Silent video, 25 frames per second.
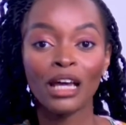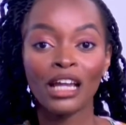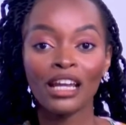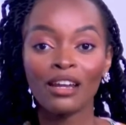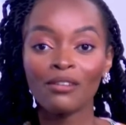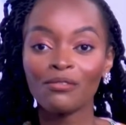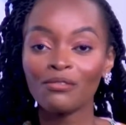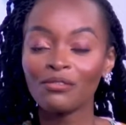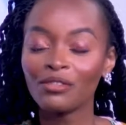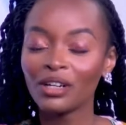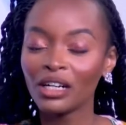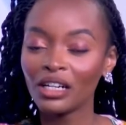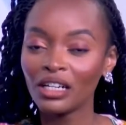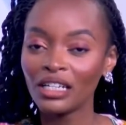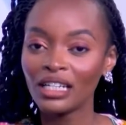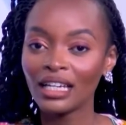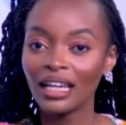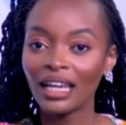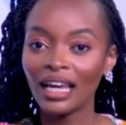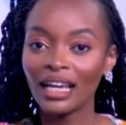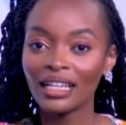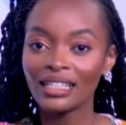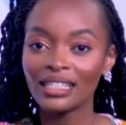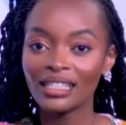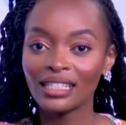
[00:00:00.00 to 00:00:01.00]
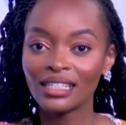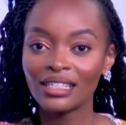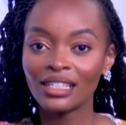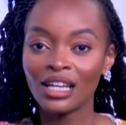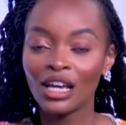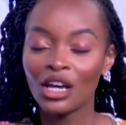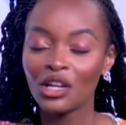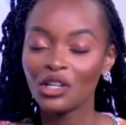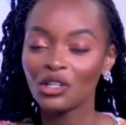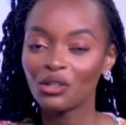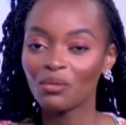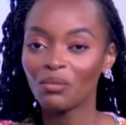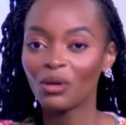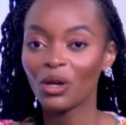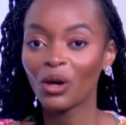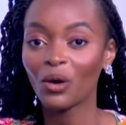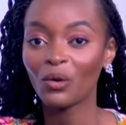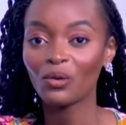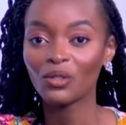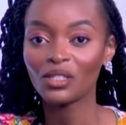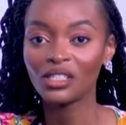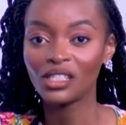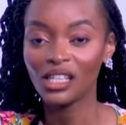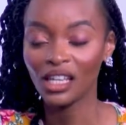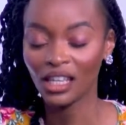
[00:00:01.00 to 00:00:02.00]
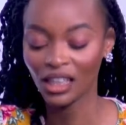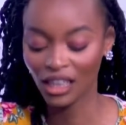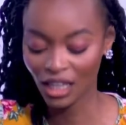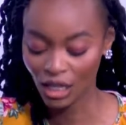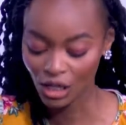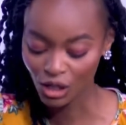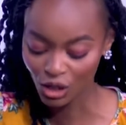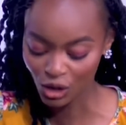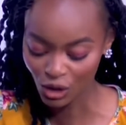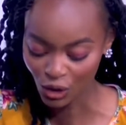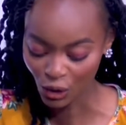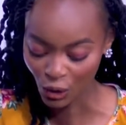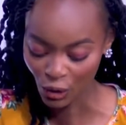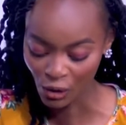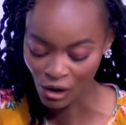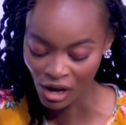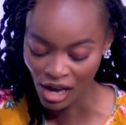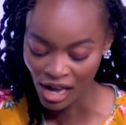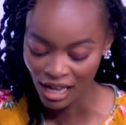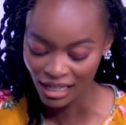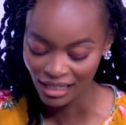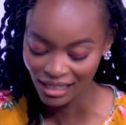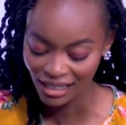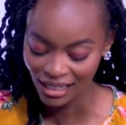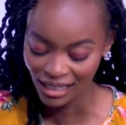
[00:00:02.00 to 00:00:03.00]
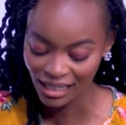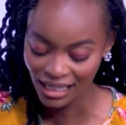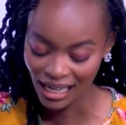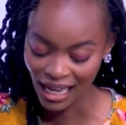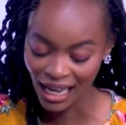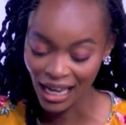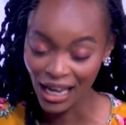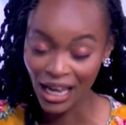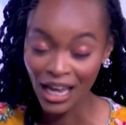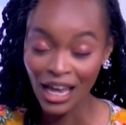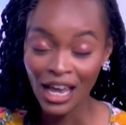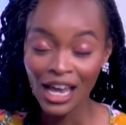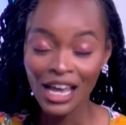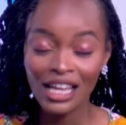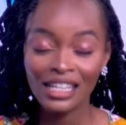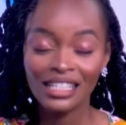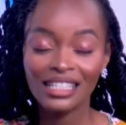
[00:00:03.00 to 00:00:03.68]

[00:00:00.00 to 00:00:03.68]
and I'm very delighted to be hosting this show today.